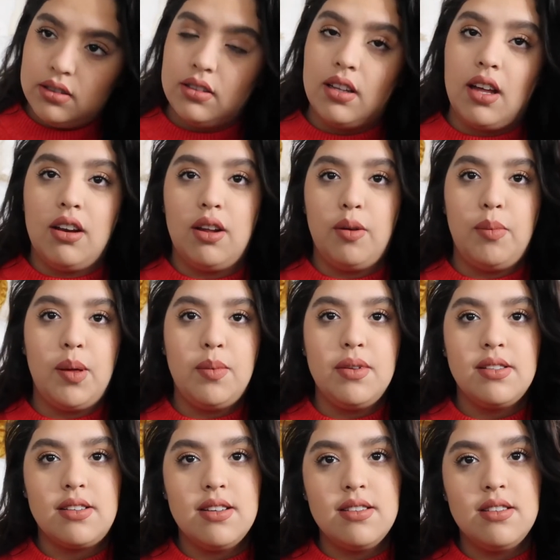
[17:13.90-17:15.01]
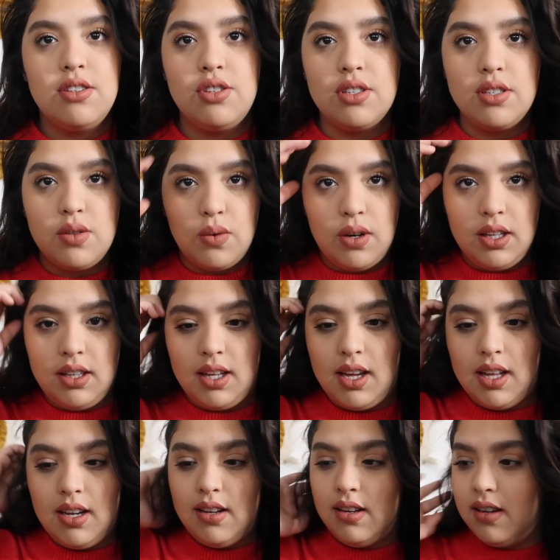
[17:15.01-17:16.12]
I don't know, maybe it's because it's just
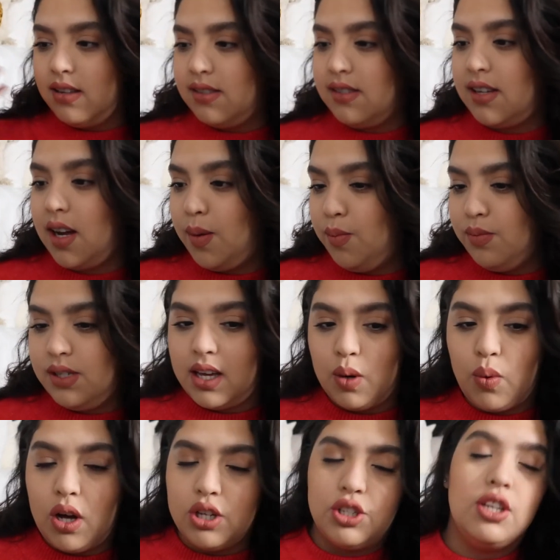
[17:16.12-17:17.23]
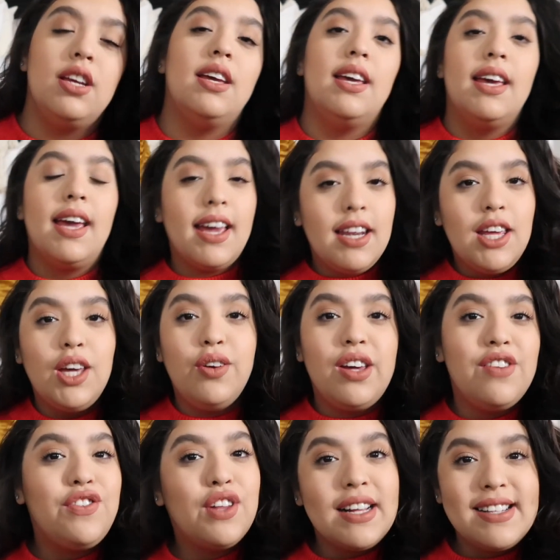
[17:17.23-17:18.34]
oily and it's time to get a wash. Anywho,
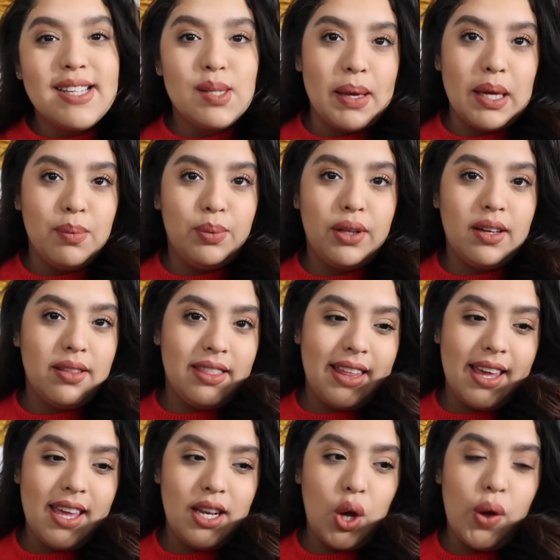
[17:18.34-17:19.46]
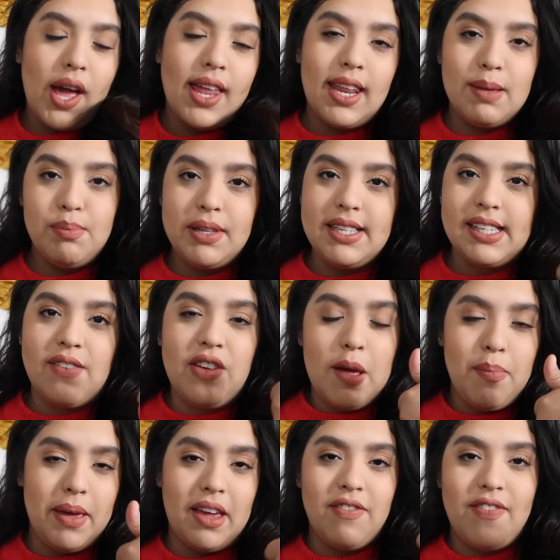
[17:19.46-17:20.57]
if you like this makeup look, then go ahead and please give it a
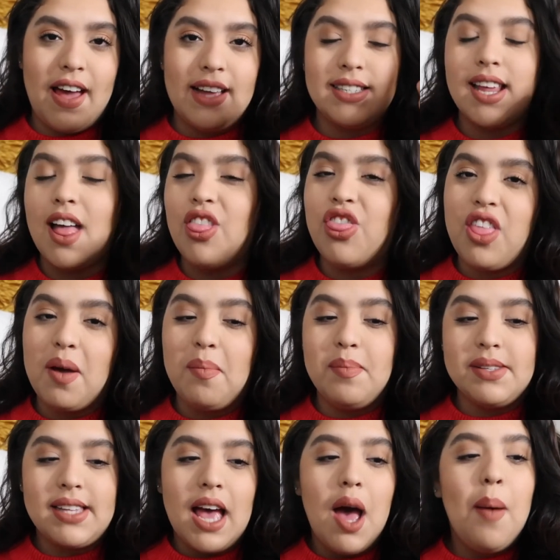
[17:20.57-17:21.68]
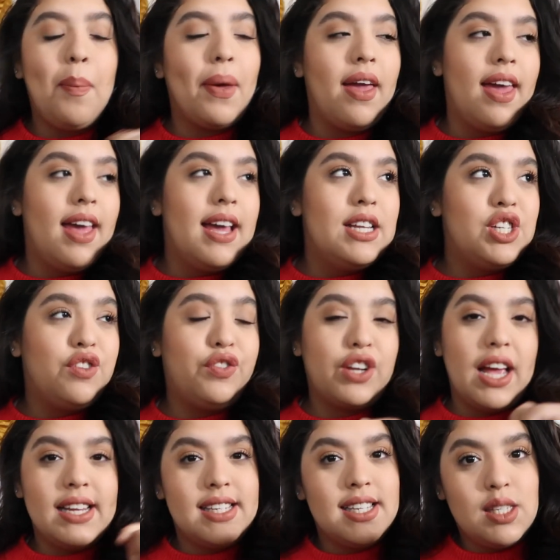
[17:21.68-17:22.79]
big fat thumbs up. Don't
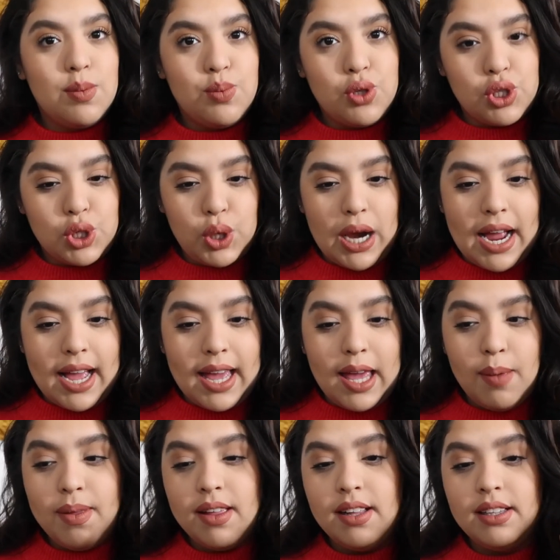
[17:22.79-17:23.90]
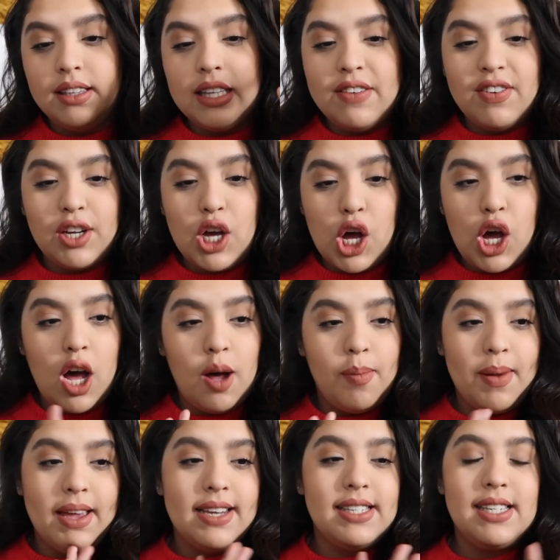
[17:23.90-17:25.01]
forget to subscribe, leave a
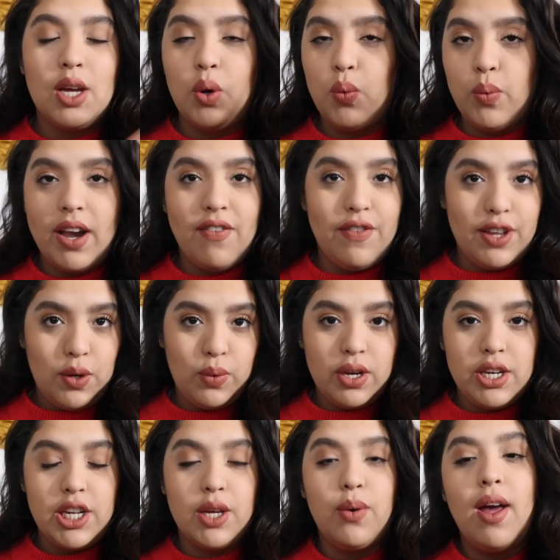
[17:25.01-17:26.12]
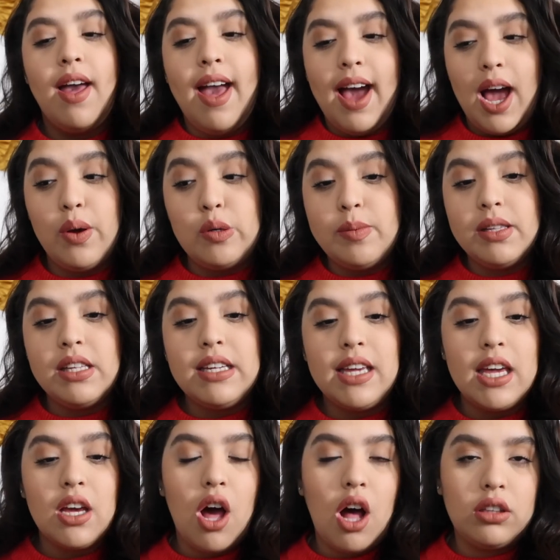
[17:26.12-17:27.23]
comment, whatever you want to do. I will be
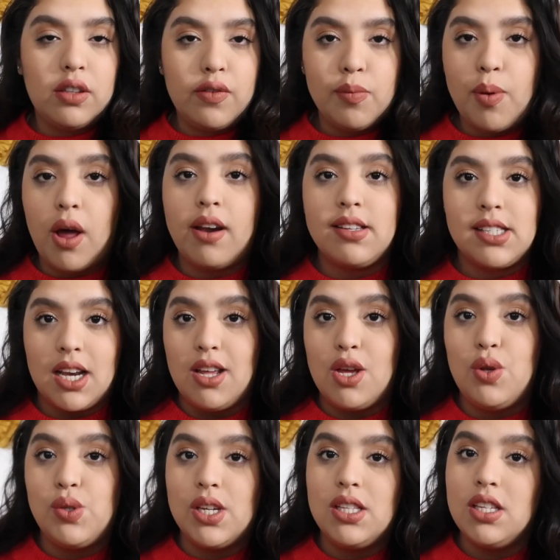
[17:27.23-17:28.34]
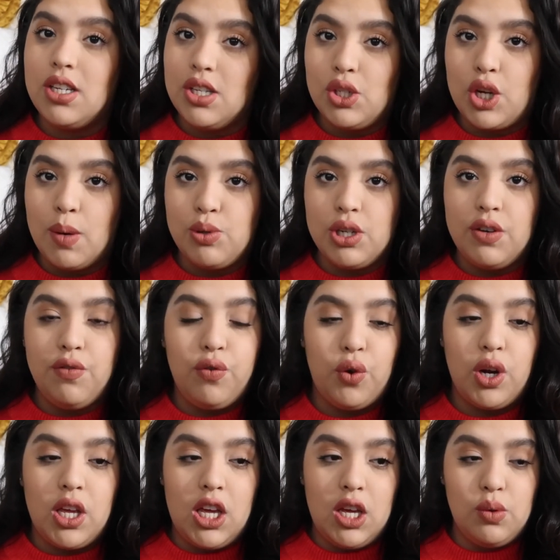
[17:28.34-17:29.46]
linking all of the products that I used in the description for
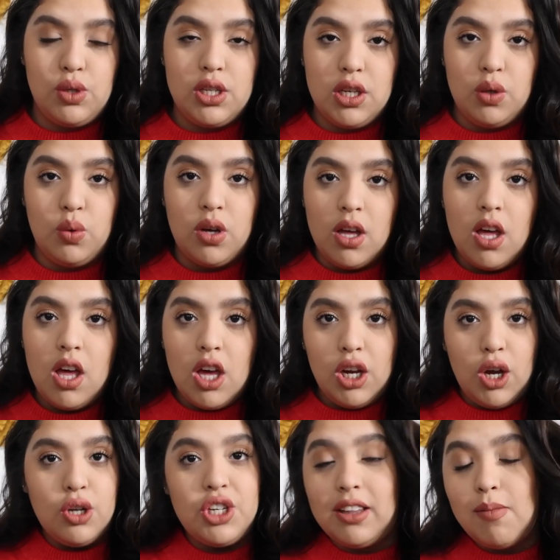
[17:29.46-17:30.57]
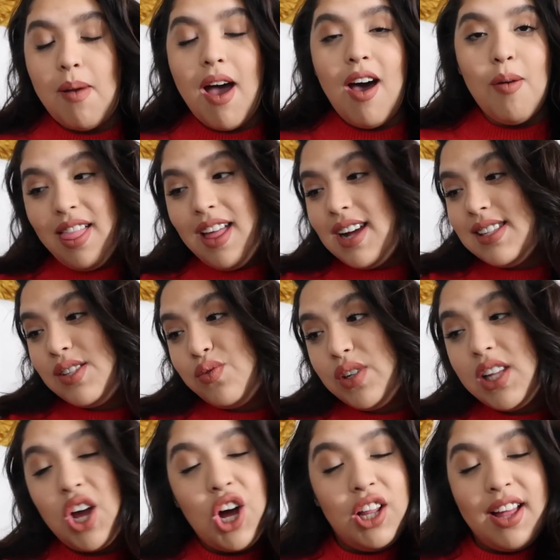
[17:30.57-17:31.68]
you to go check them out. That's
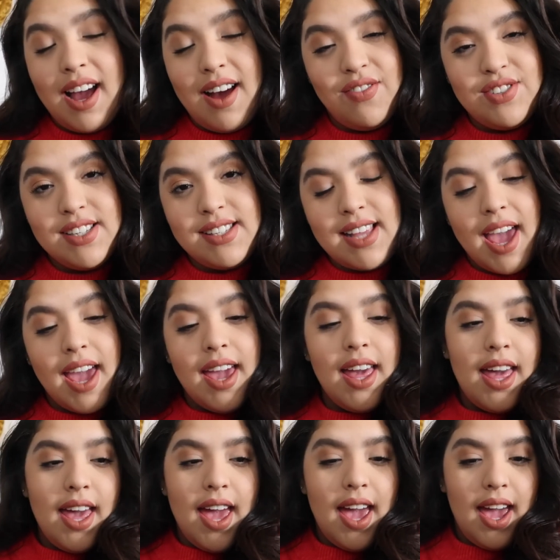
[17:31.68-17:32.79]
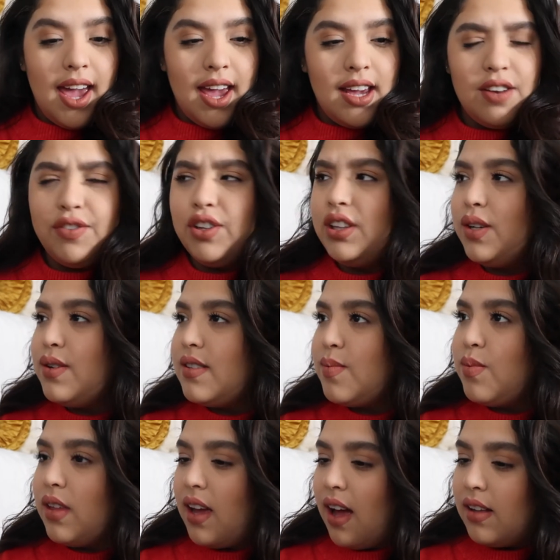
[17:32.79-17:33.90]
really all I have to say. And I feel like there was
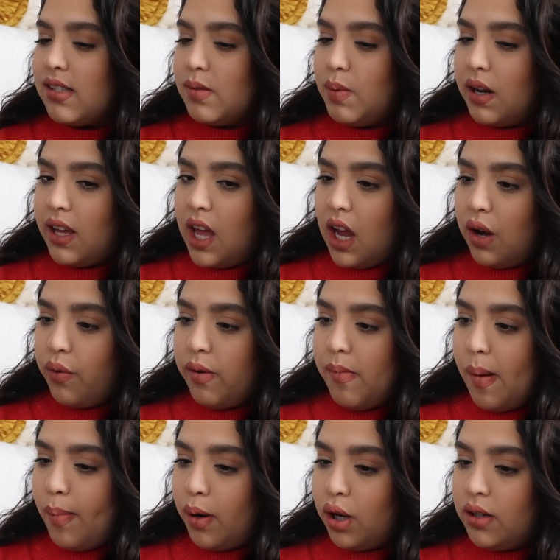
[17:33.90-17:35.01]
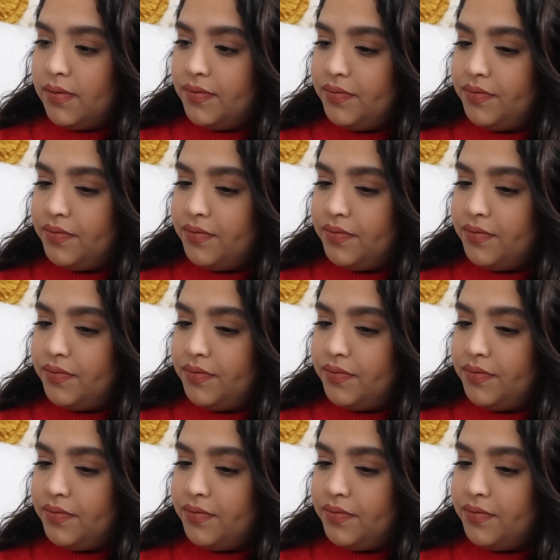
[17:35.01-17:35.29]
something else, but I can't remember.